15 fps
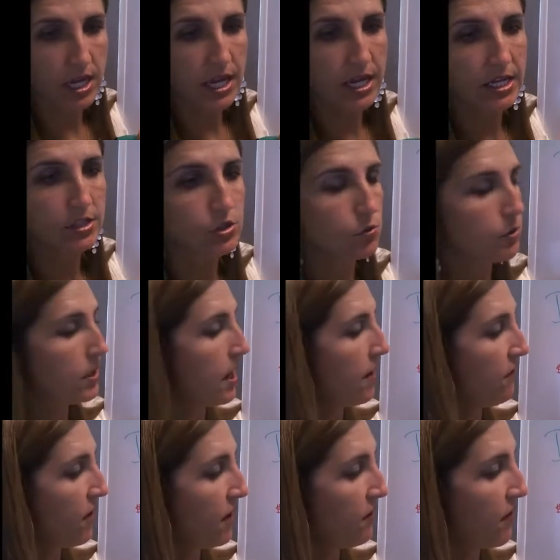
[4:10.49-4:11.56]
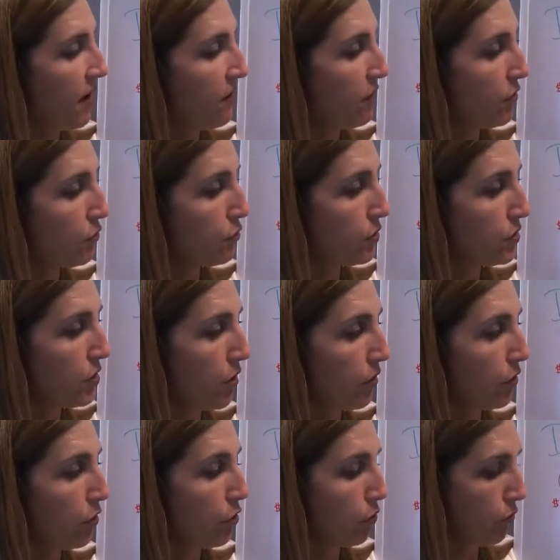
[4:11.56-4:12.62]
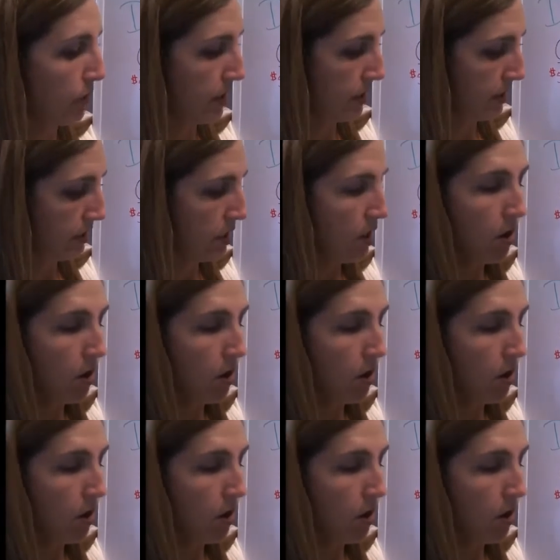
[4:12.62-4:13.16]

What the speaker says: and you would have a $500 credit